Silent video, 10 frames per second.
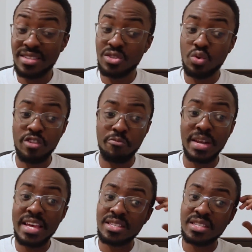It's the sort
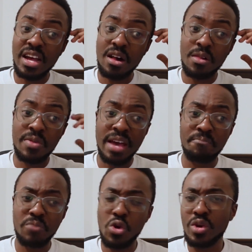of play style
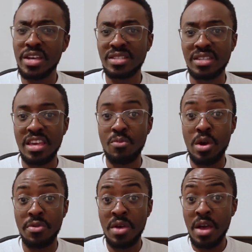that only a
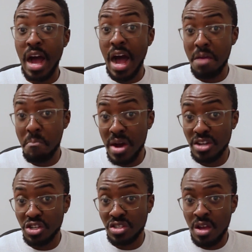team with a high
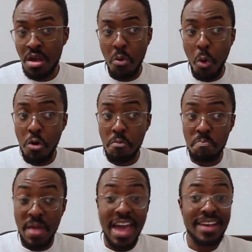budget
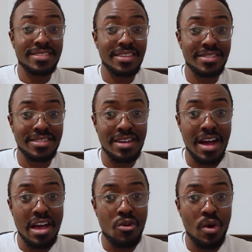or access to
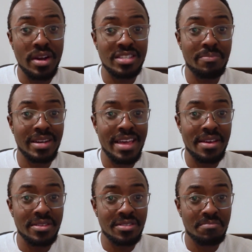high-quality
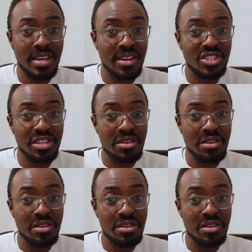players can